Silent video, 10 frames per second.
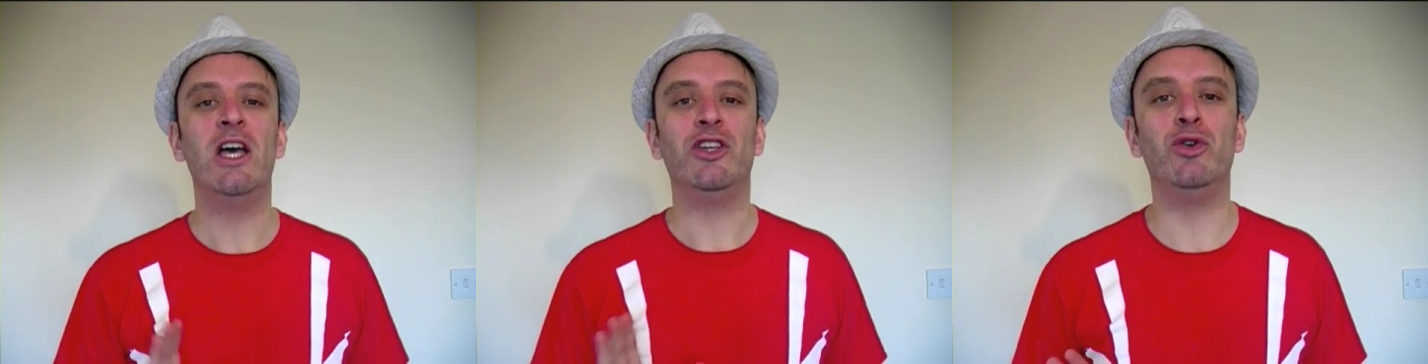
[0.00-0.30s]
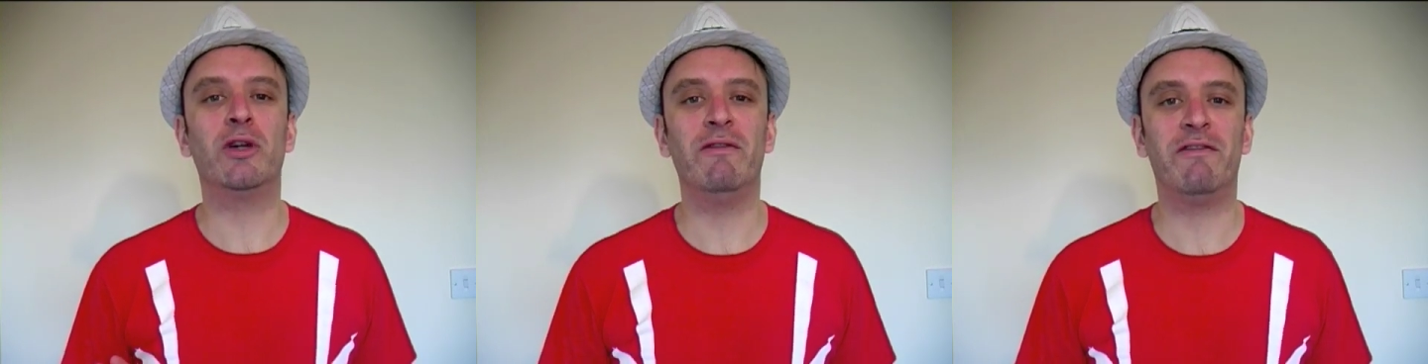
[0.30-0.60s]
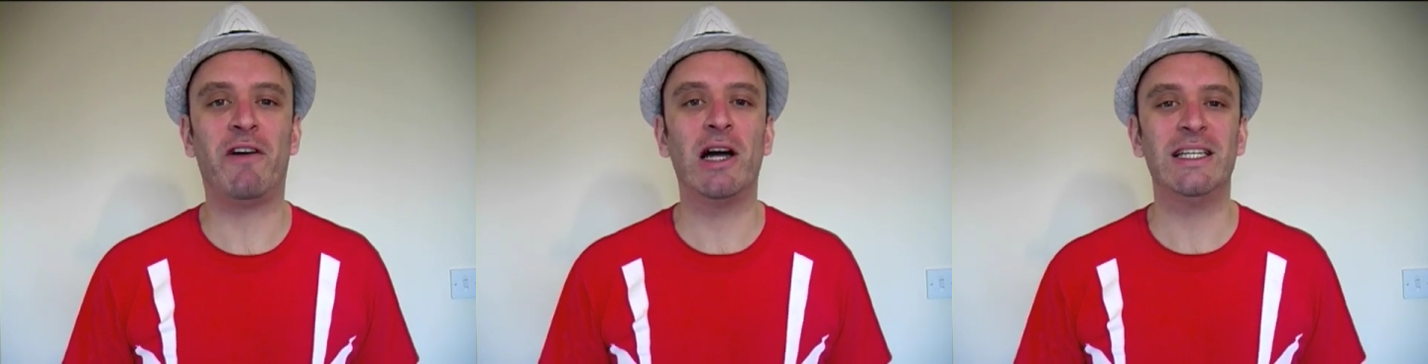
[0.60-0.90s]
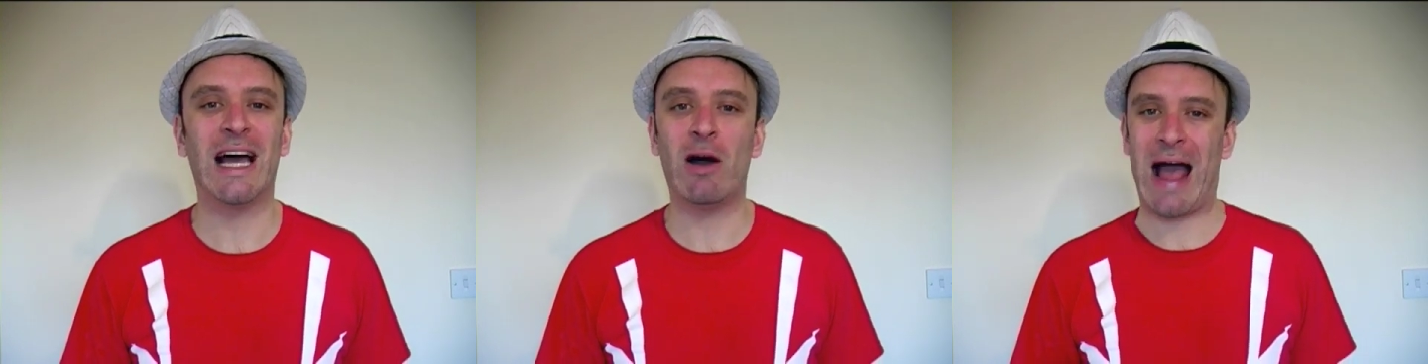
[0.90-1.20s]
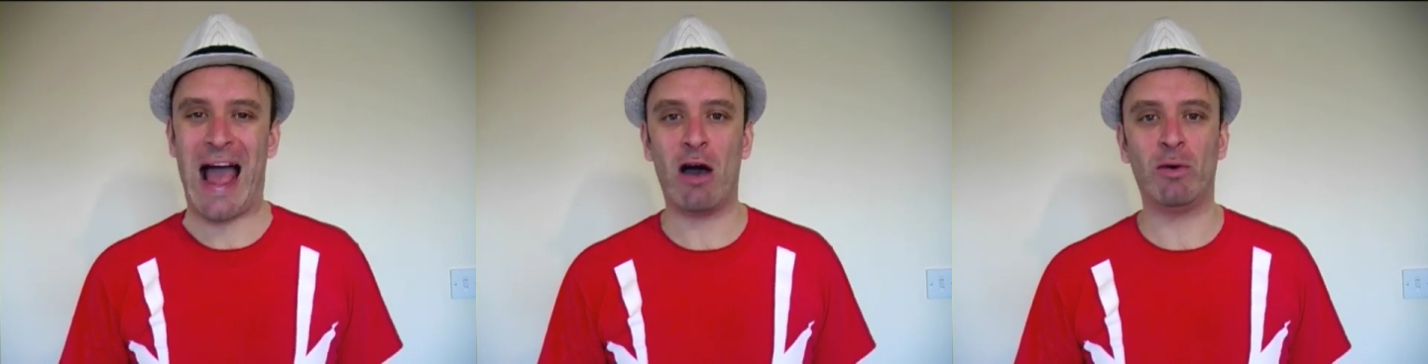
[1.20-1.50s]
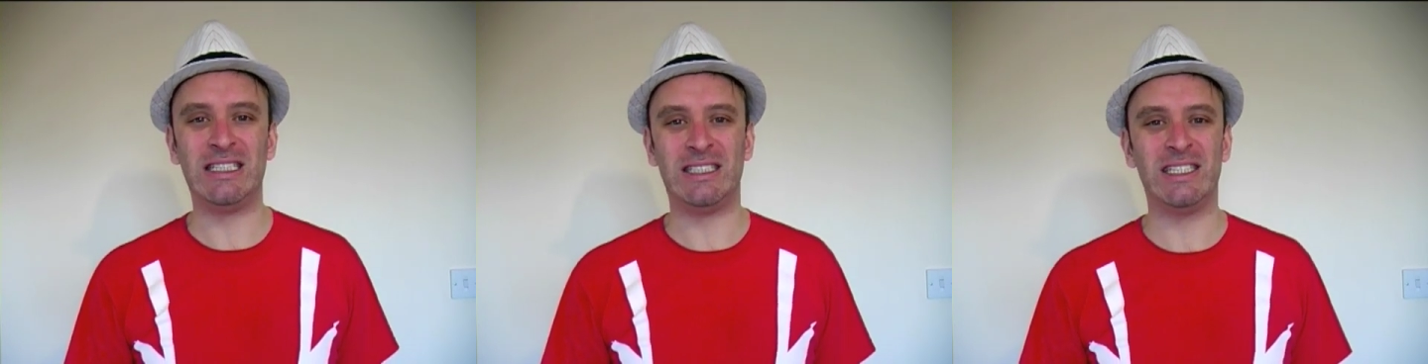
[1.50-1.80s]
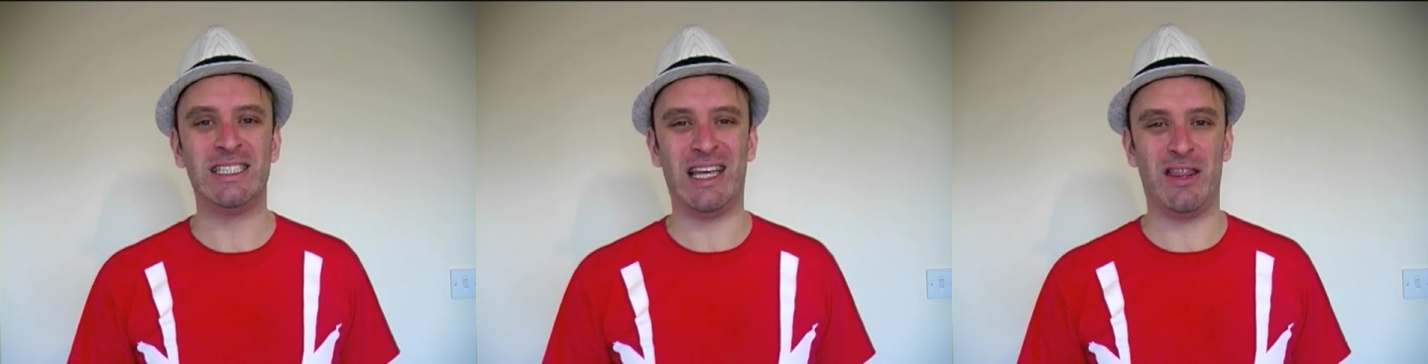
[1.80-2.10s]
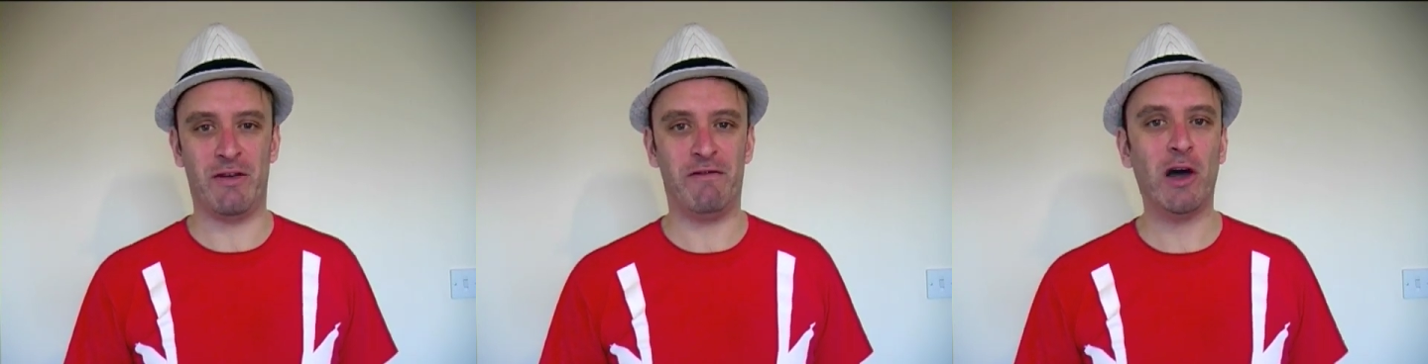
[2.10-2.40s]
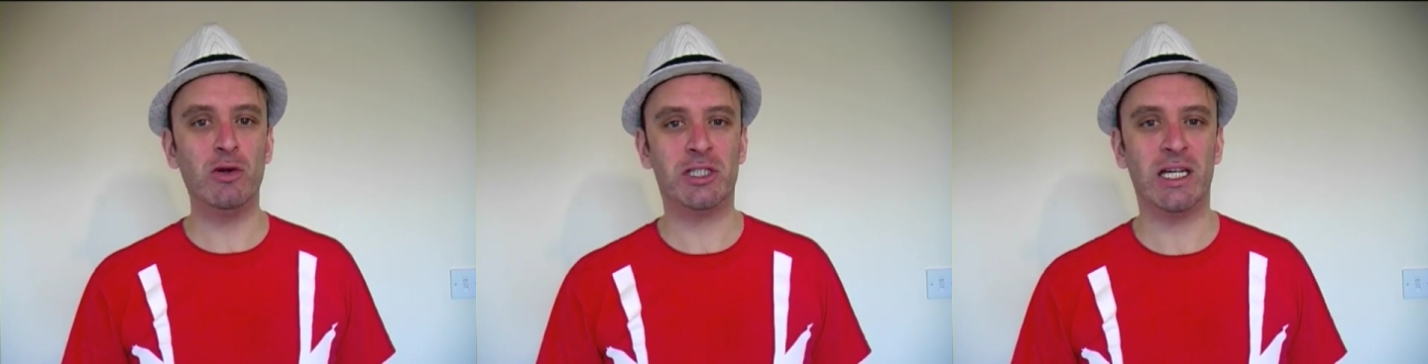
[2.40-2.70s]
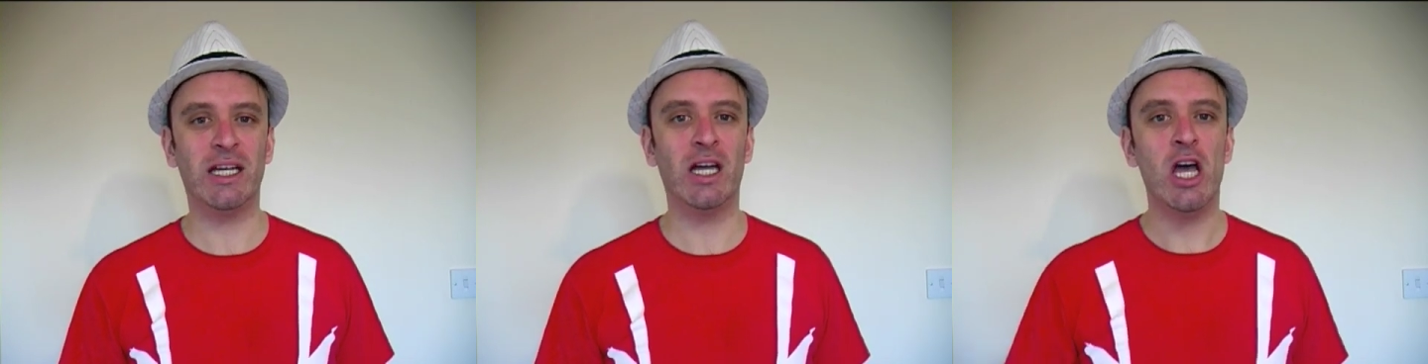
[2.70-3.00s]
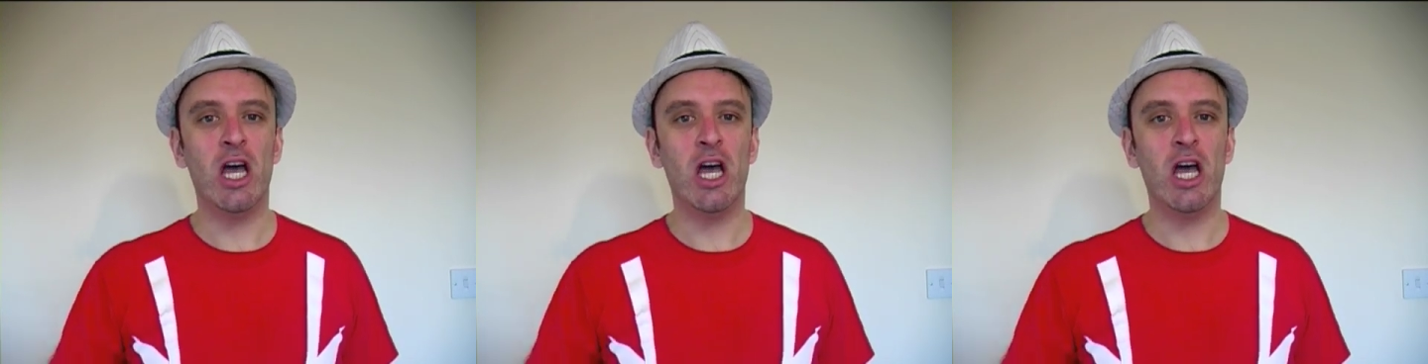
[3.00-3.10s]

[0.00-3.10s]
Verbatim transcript: you can find out how it did in the voting